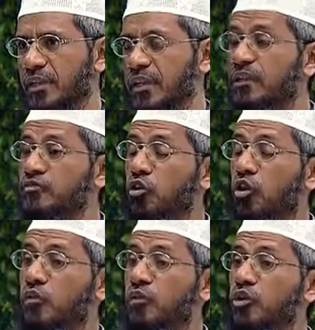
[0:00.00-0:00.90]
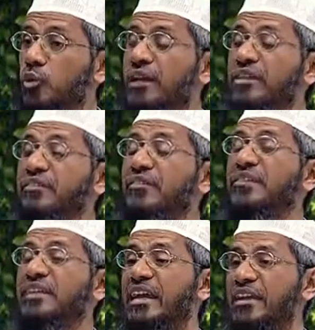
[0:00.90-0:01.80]
is on the
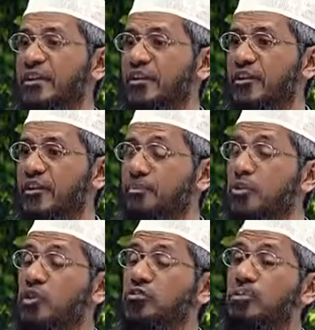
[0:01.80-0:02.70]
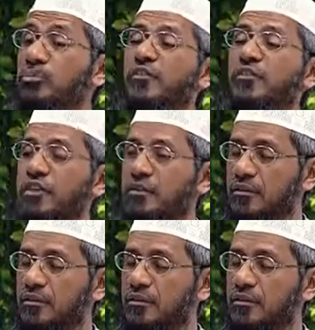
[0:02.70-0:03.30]
27th night, because the Prophet,